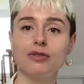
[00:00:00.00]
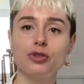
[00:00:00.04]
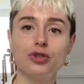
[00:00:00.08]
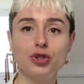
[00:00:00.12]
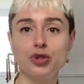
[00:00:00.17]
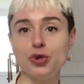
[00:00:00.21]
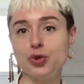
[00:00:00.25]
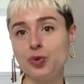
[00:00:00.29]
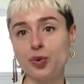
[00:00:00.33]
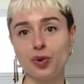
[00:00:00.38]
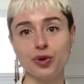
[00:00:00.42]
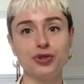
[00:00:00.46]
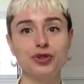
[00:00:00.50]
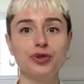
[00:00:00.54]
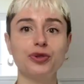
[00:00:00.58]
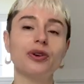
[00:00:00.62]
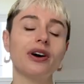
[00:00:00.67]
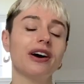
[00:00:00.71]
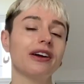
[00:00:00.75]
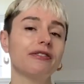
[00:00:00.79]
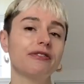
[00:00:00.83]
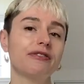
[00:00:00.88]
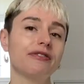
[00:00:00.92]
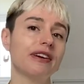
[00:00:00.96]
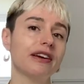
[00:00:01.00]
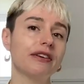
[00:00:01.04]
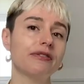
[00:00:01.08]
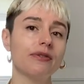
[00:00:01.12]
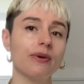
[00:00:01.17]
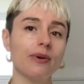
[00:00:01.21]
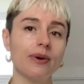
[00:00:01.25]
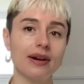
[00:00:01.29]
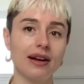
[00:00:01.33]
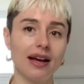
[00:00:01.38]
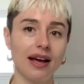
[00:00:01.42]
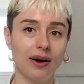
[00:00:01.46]
do or do not
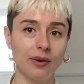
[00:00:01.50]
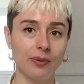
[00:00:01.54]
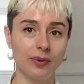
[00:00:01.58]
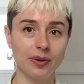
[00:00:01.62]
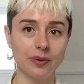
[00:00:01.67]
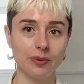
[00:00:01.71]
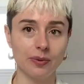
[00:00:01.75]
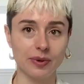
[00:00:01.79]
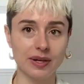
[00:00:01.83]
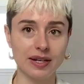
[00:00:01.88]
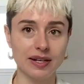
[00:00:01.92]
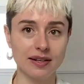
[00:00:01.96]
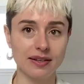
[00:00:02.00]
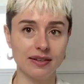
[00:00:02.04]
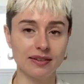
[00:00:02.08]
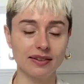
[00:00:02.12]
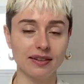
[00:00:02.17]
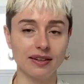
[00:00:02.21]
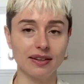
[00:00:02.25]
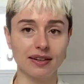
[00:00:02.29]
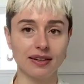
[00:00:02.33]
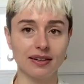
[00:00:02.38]
favor in how we read